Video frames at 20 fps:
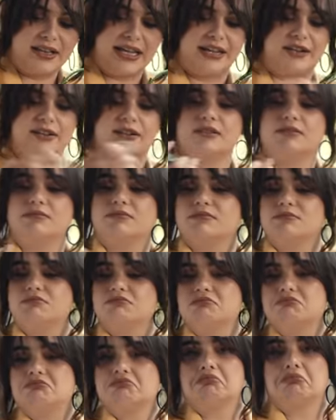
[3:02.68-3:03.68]
A lighter,
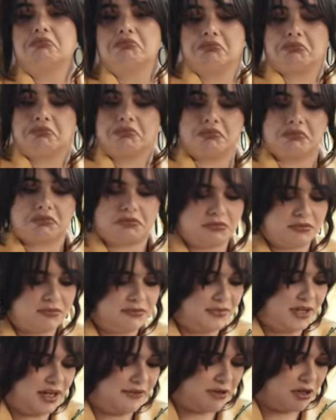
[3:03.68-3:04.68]

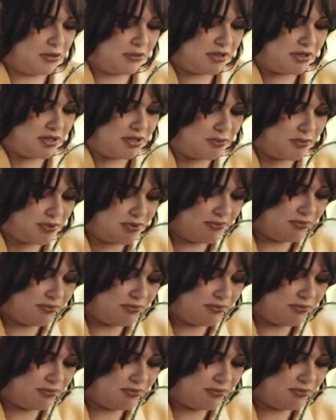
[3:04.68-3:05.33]
never know when you need